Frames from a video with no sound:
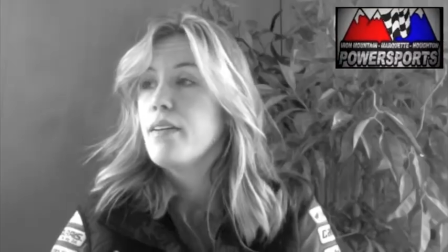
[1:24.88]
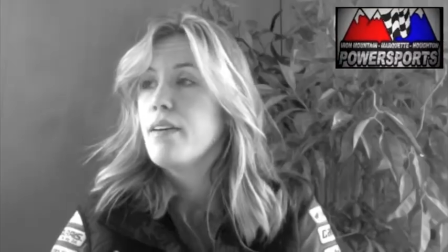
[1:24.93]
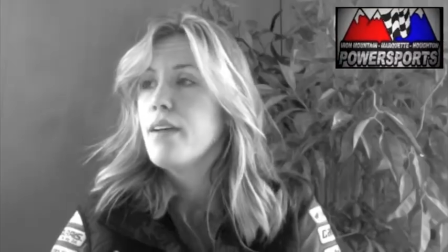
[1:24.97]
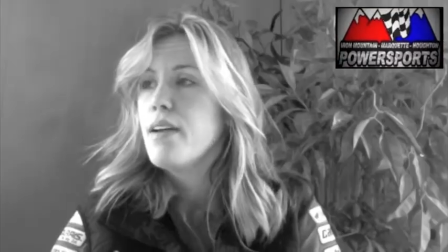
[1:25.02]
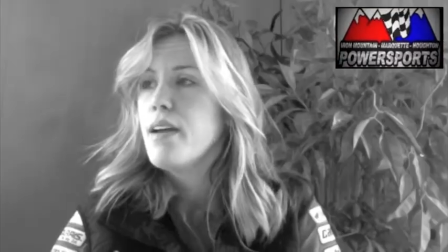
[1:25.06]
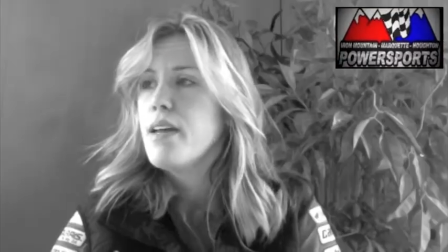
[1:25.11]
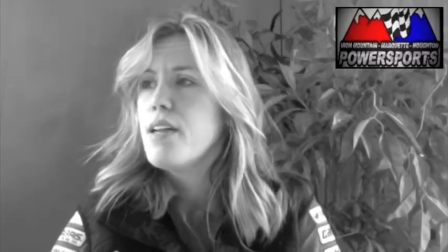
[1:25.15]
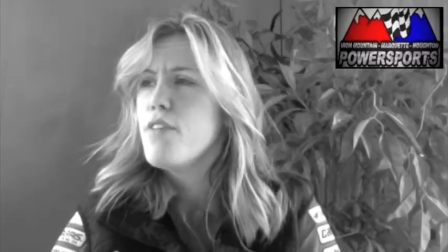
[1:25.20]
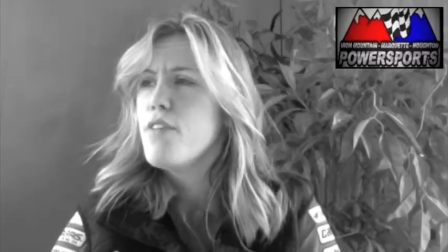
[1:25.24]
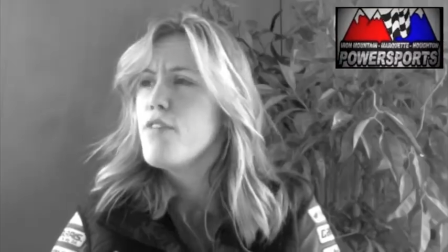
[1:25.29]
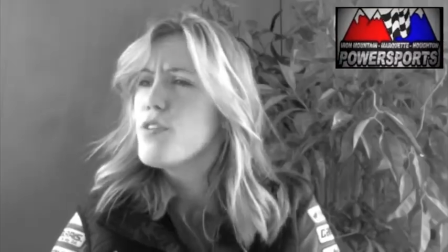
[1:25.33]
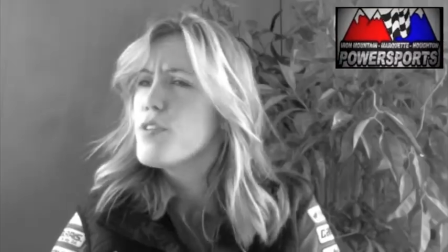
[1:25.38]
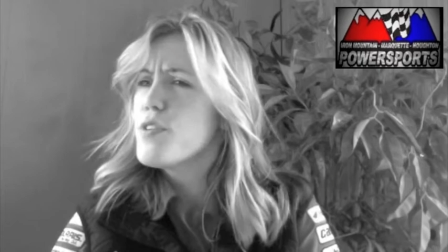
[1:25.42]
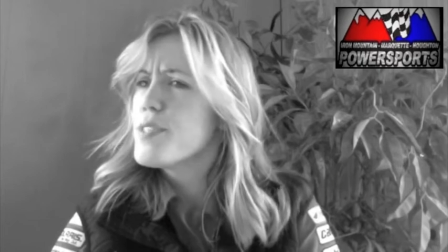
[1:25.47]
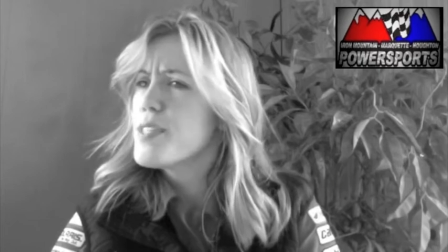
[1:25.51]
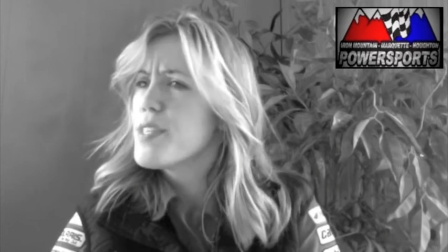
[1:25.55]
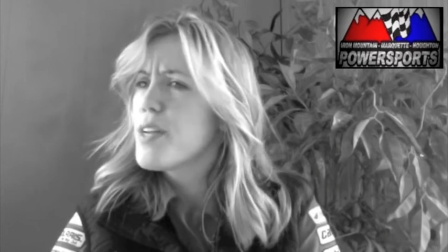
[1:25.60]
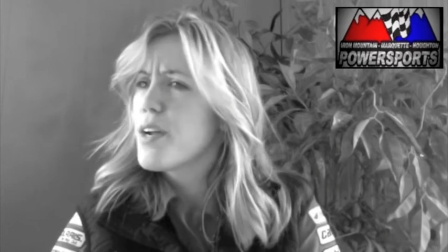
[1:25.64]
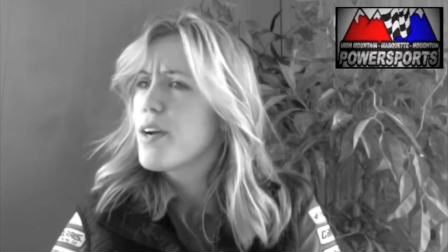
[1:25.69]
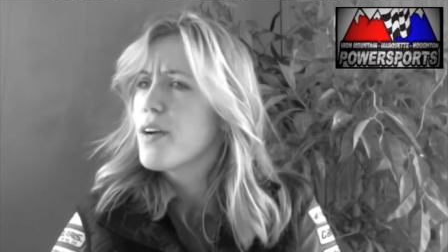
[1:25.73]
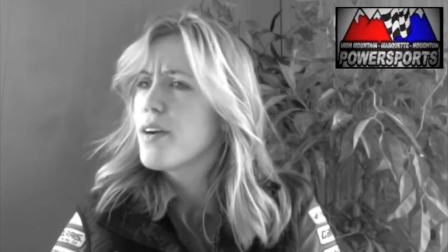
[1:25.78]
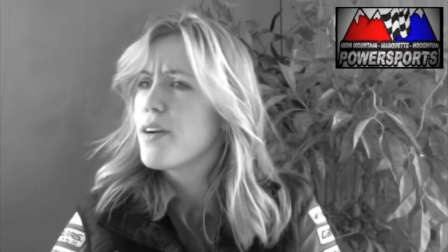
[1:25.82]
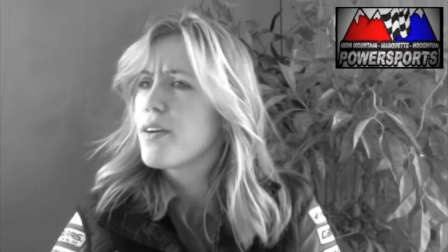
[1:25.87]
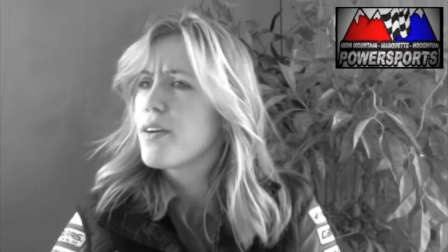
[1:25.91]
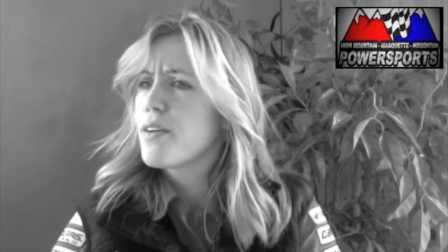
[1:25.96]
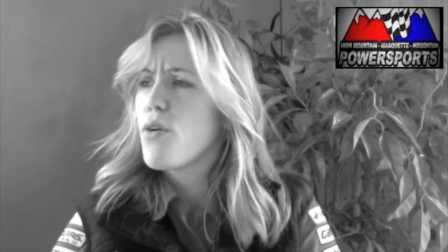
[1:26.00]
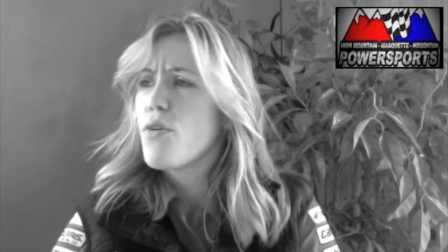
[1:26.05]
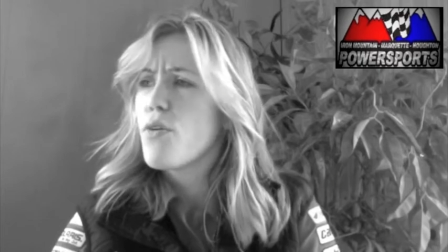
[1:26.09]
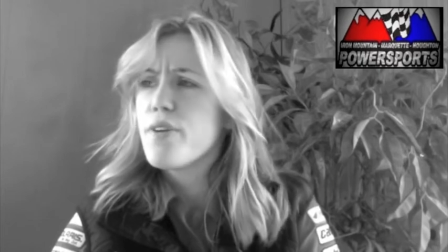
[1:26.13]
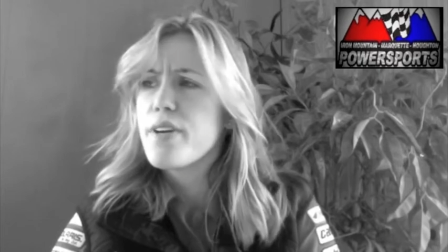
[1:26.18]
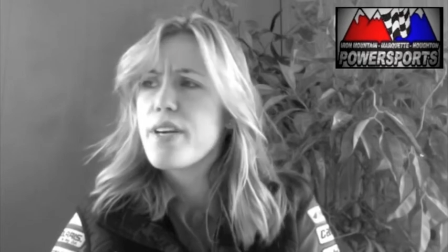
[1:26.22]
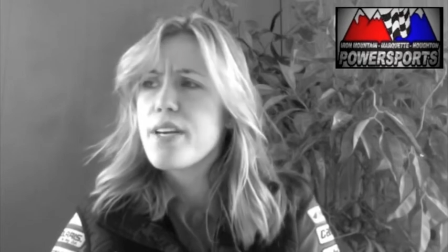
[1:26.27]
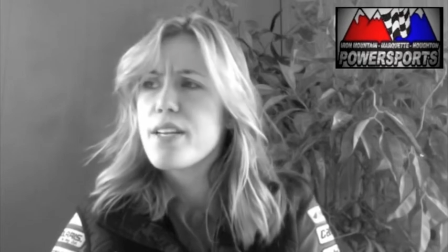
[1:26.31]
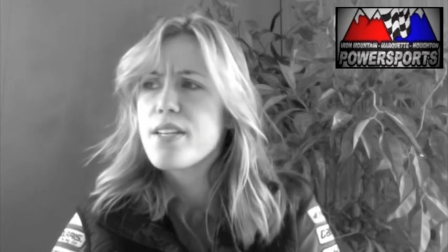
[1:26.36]
Any of you seen our
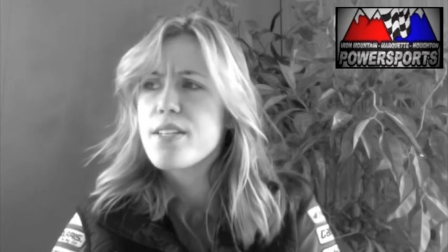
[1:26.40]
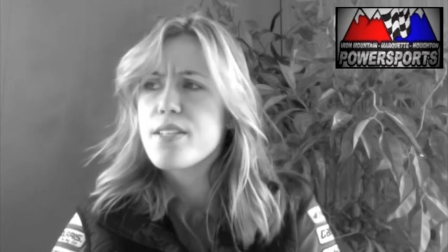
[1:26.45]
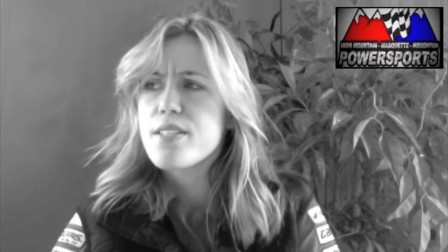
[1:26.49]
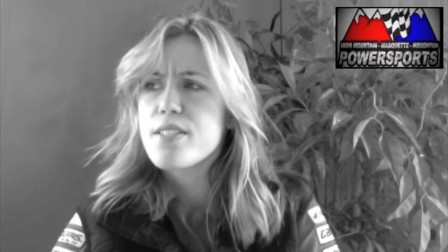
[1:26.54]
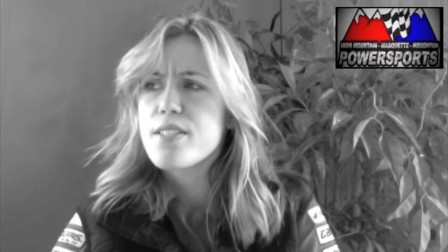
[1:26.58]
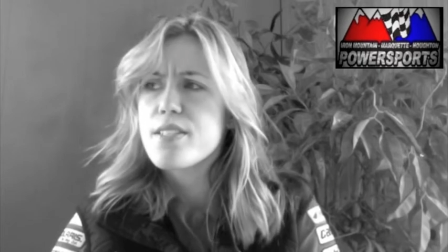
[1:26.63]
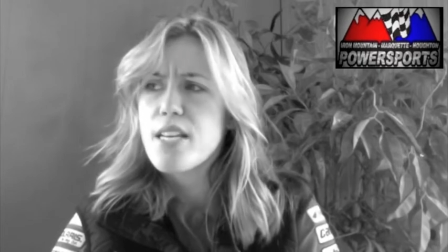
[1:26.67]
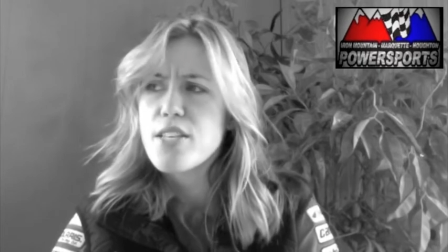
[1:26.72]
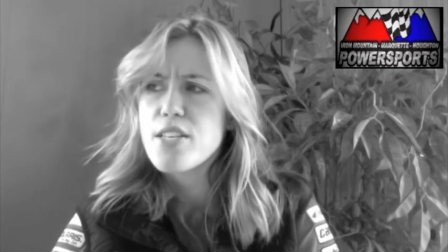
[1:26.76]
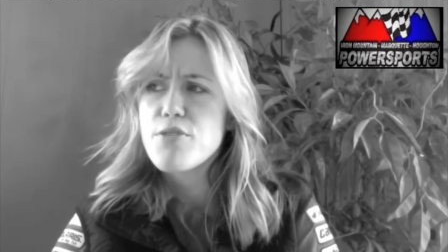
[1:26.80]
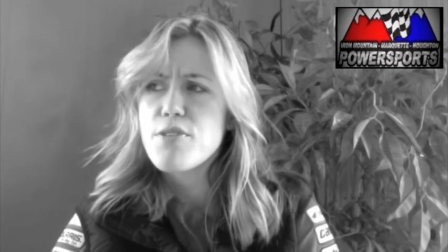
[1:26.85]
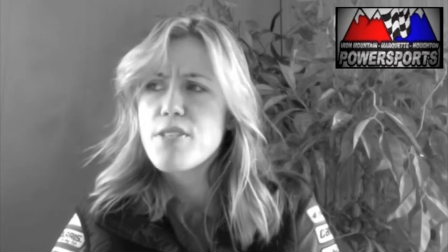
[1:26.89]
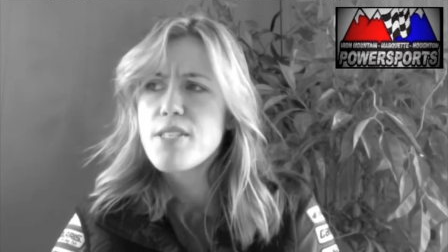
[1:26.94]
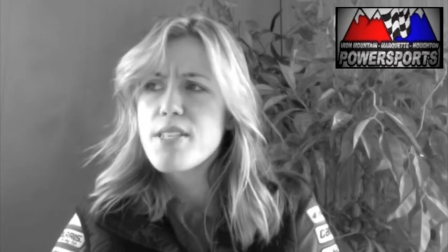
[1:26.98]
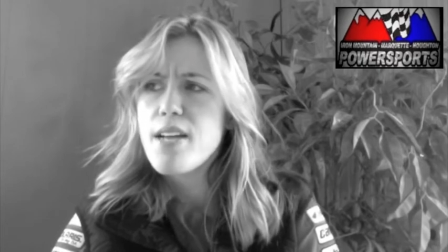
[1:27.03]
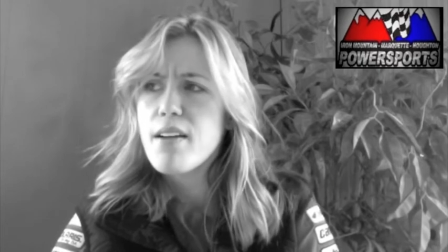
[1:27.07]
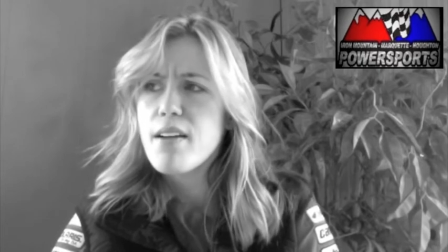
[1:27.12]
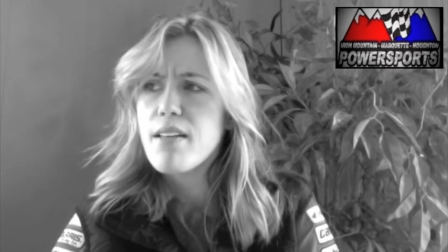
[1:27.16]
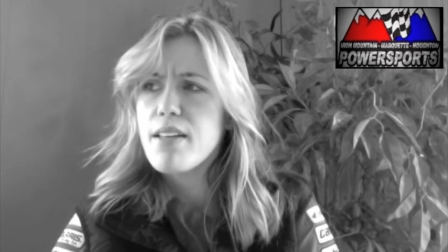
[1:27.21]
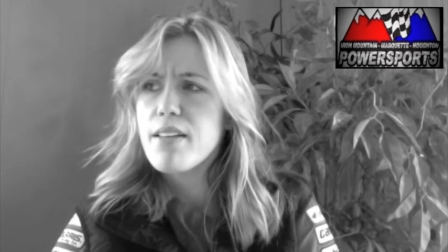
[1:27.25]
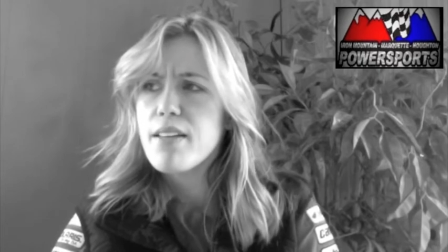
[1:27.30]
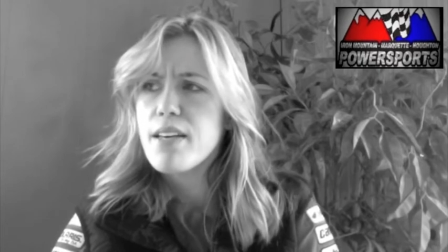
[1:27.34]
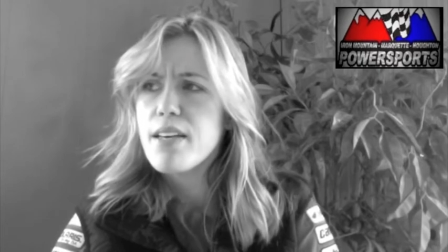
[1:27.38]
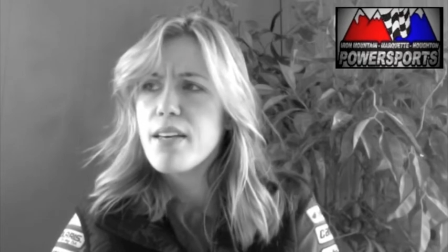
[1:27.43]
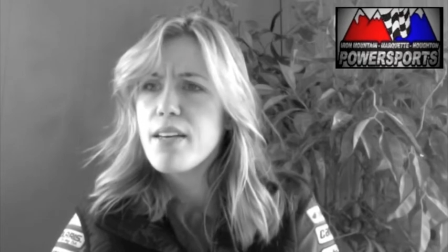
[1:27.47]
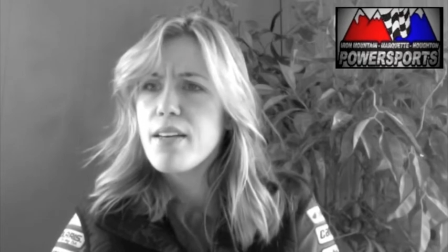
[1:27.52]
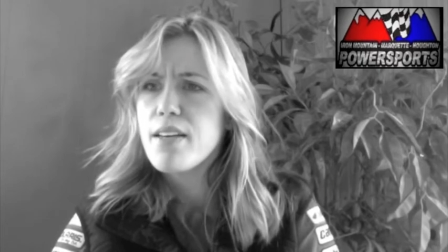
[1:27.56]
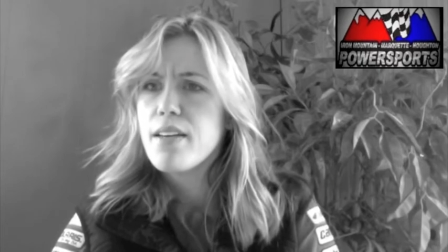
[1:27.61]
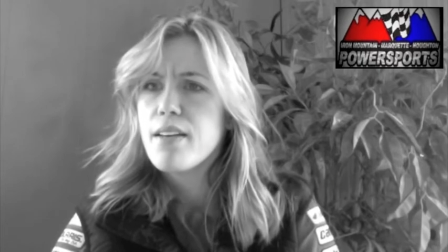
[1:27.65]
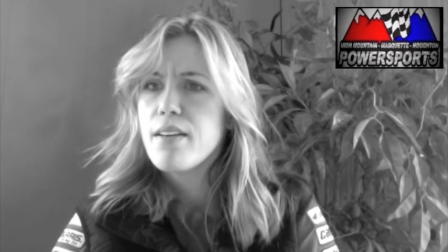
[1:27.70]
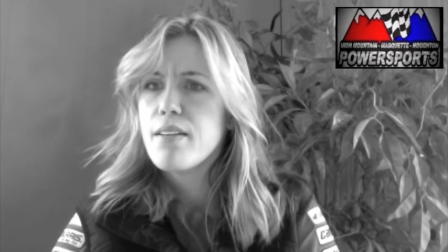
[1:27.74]
clothing and accessory stock lately?